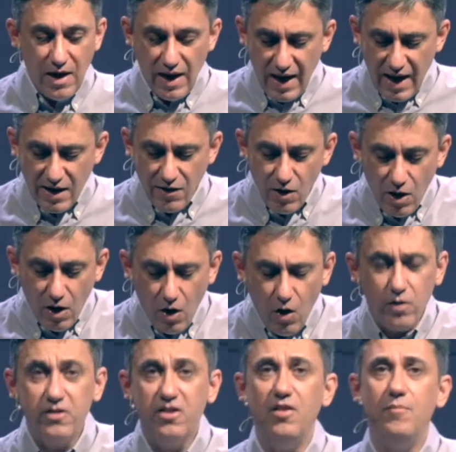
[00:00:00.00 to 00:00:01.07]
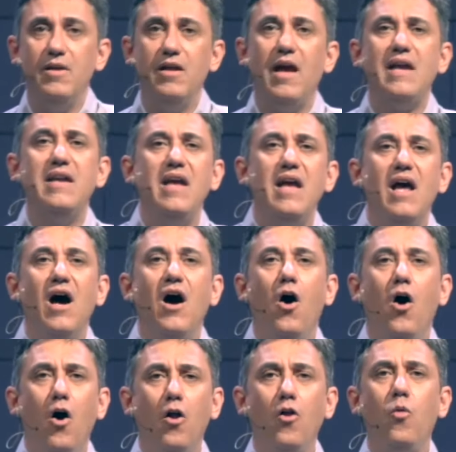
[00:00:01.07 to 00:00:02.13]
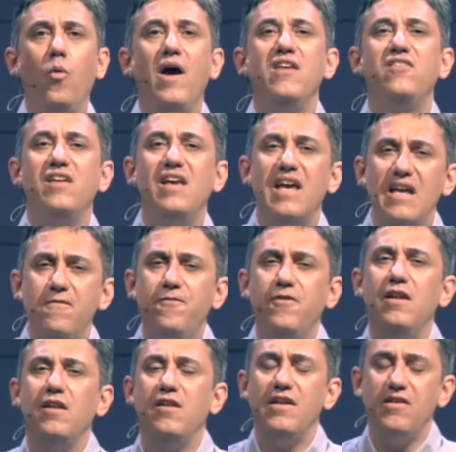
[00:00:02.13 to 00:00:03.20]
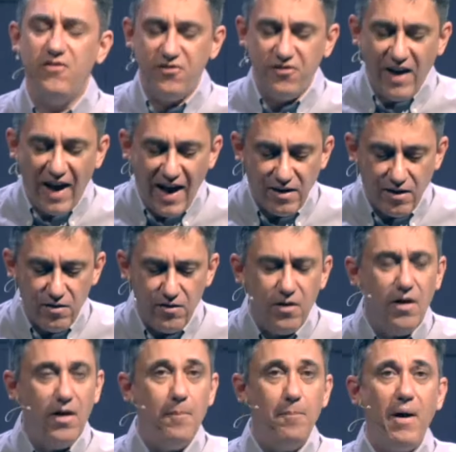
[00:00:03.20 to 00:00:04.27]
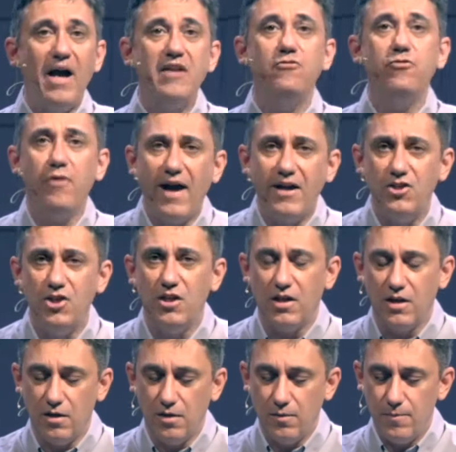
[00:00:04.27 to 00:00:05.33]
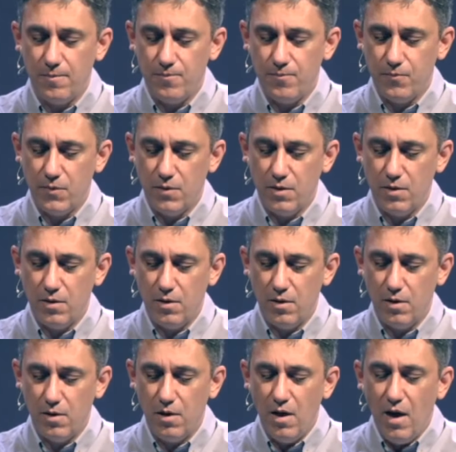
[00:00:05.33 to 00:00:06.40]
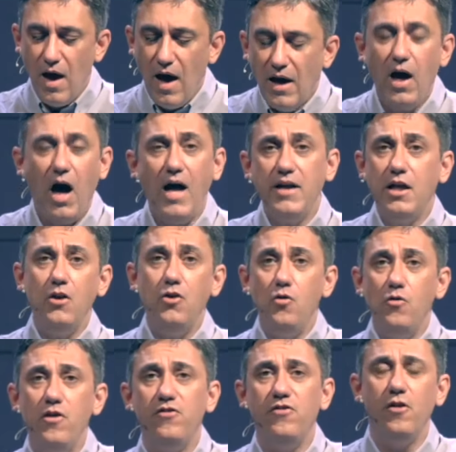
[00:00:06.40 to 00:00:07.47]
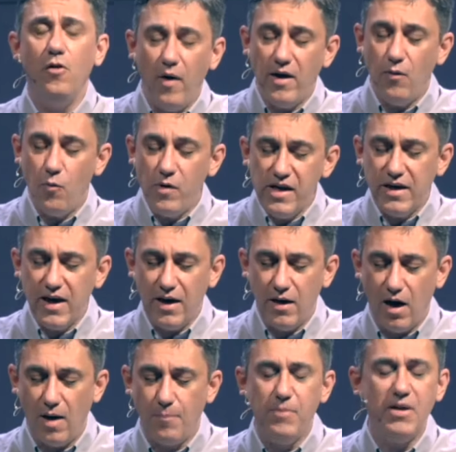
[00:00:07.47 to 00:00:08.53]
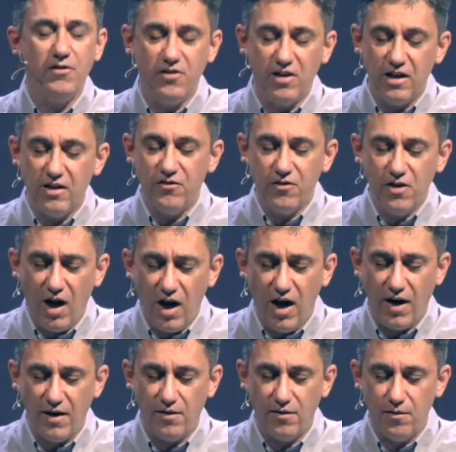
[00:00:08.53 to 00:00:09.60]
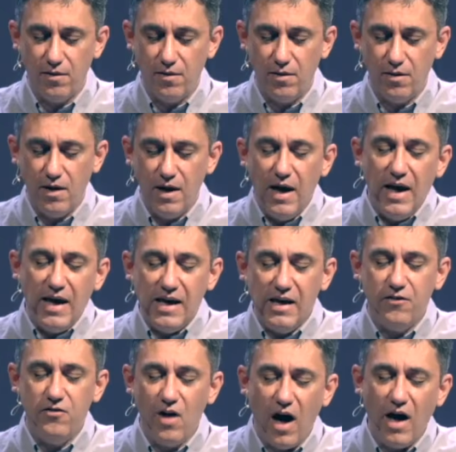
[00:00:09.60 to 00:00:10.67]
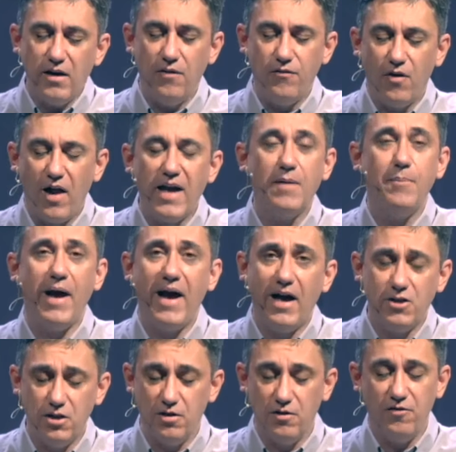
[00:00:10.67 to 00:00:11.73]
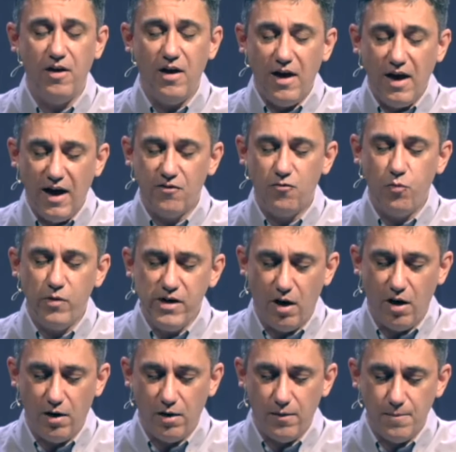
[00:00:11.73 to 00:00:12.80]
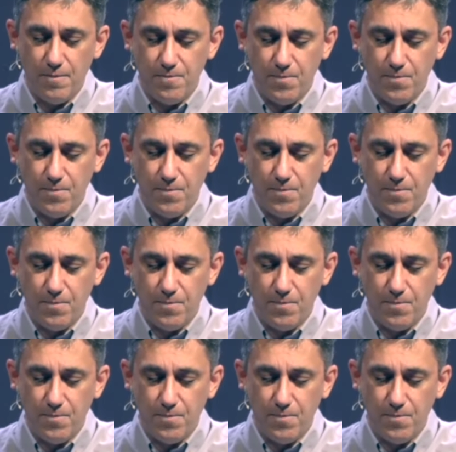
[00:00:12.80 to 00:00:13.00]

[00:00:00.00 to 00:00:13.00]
and ultimate and always infinitely saddened by tragedy. God can do this in a way we cannot because he is God. He is not of like passions as we are.